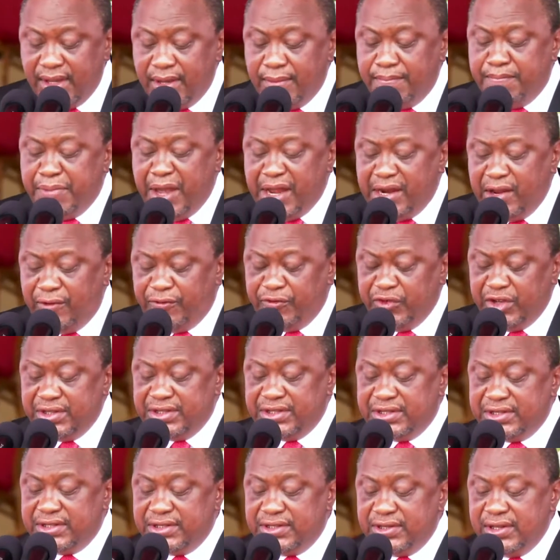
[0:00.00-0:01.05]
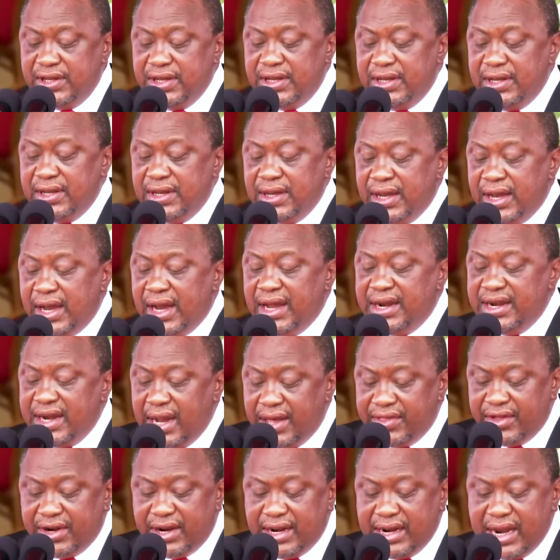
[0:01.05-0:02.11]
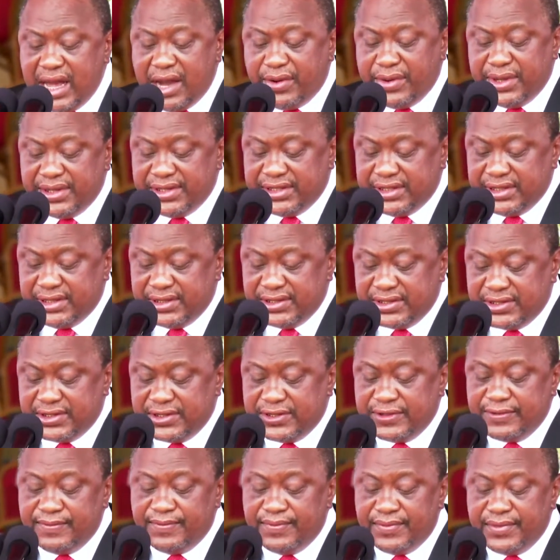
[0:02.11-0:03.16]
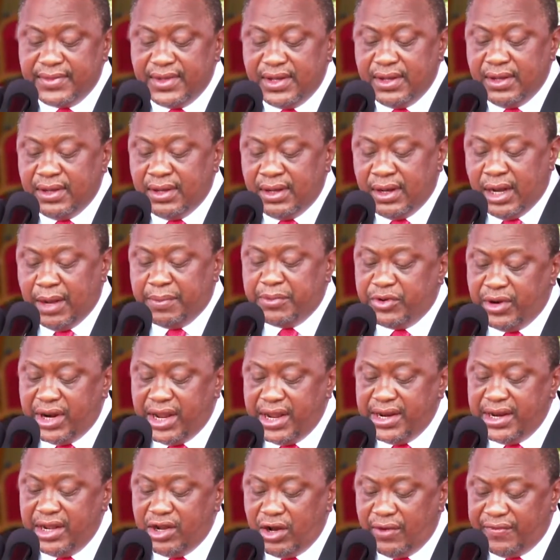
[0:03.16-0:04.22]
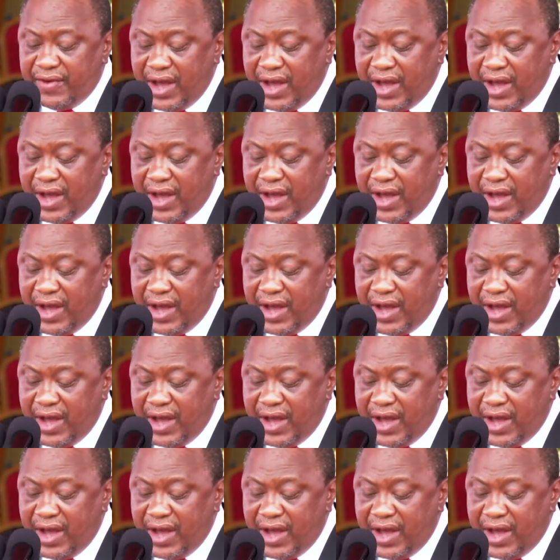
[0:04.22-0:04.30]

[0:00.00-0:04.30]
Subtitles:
benefits, and other allowances, upgrading of